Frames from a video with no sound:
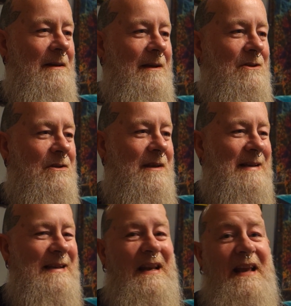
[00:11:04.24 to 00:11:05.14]
It's just
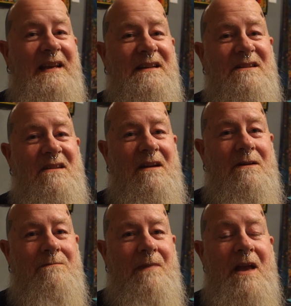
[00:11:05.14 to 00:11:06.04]
as it is, you
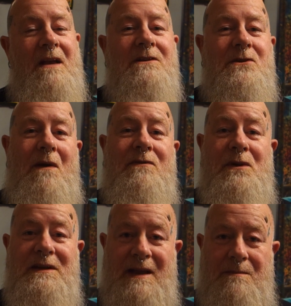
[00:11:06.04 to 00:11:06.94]
know. So we have to
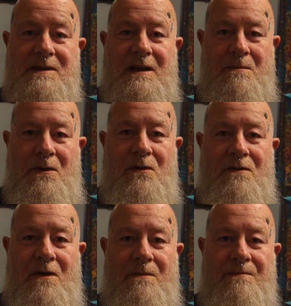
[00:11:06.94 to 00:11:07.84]
accept it and move
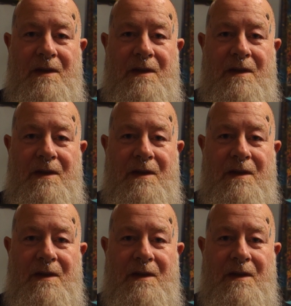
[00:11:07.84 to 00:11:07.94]
on.